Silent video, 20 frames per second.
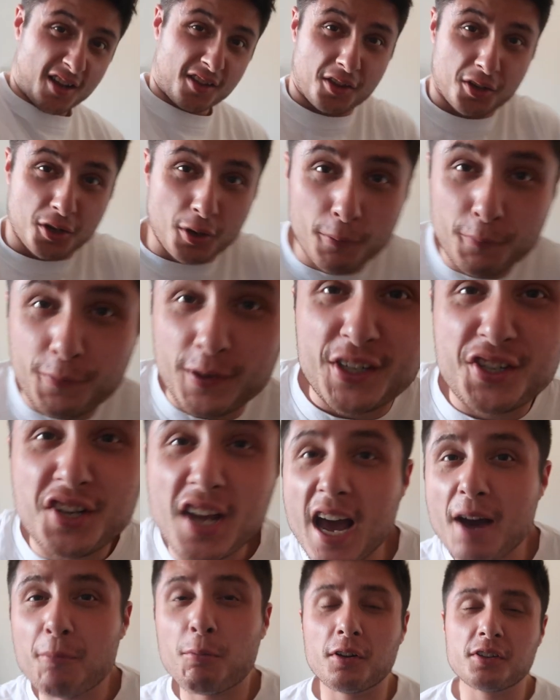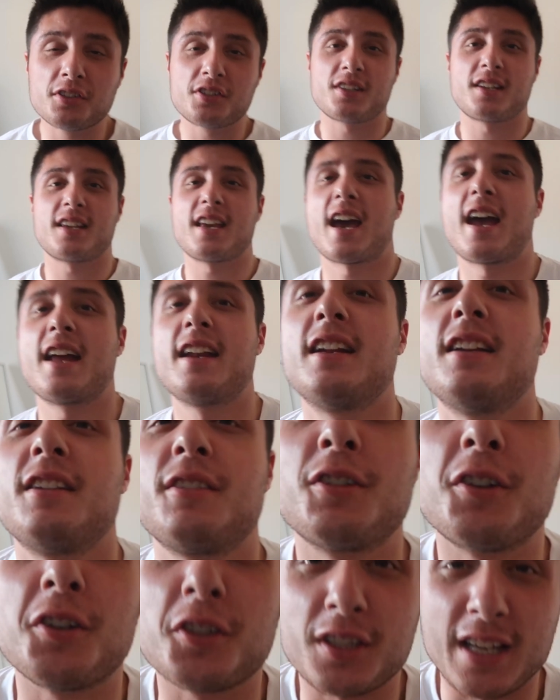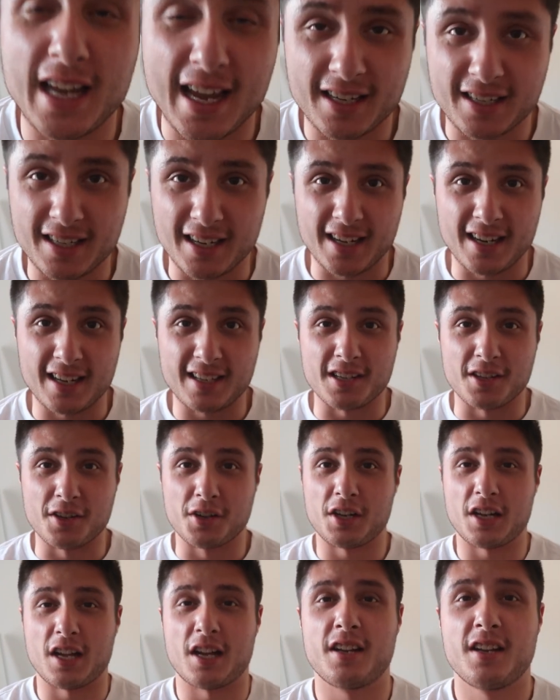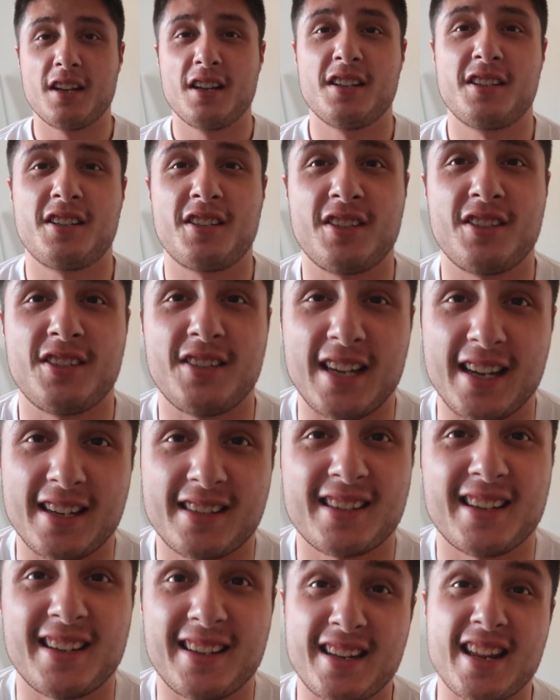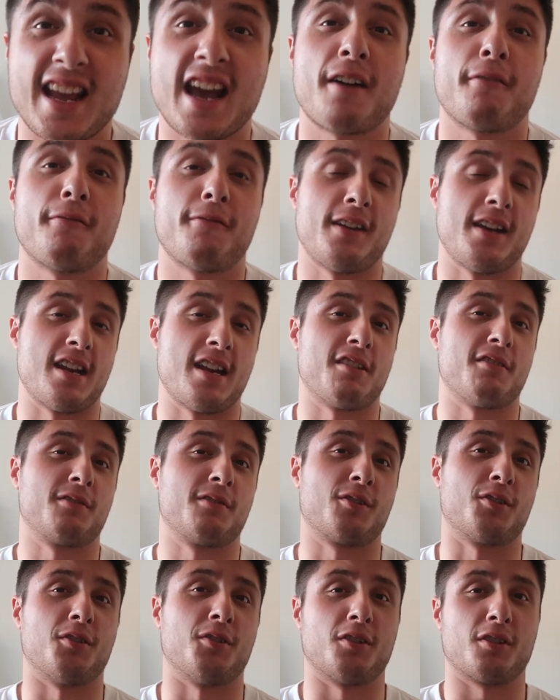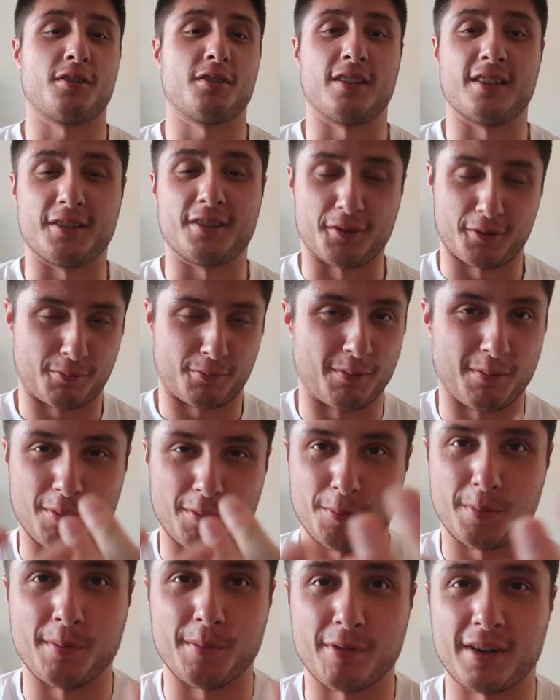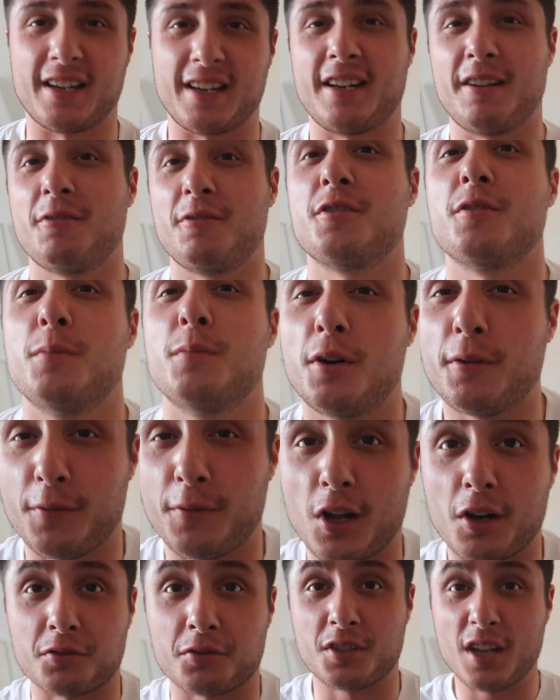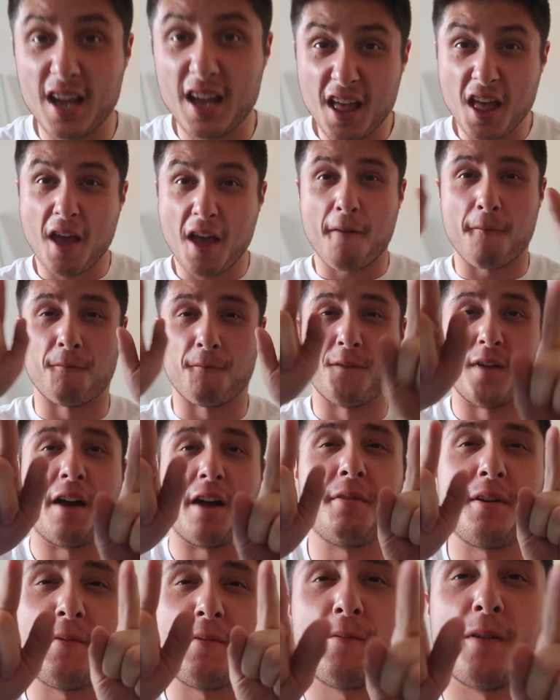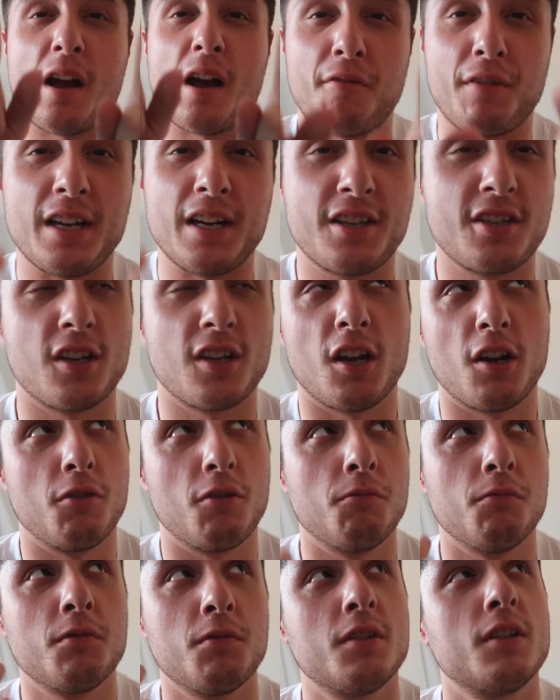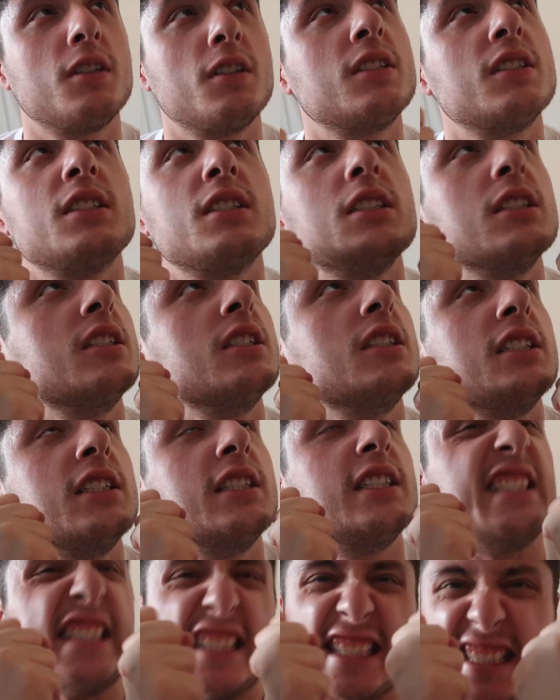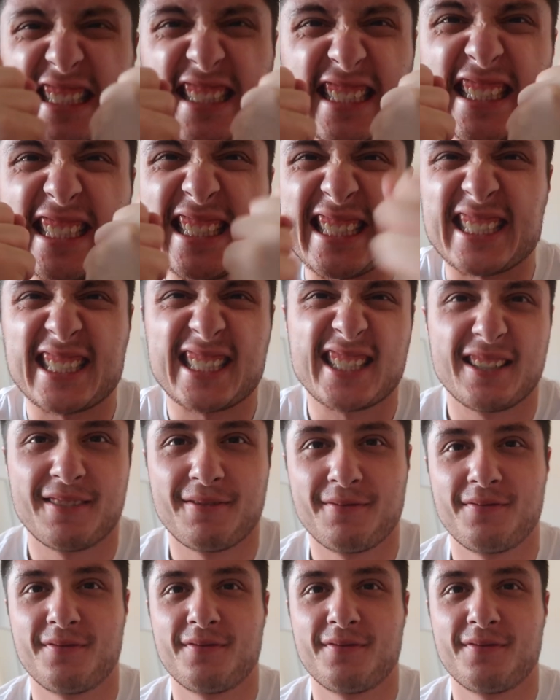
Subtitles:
the comfy chair once again. And of course, yes, it is another sit down video, of course. And of course, we will be bringing you some more vlogs very, very soon. Yes.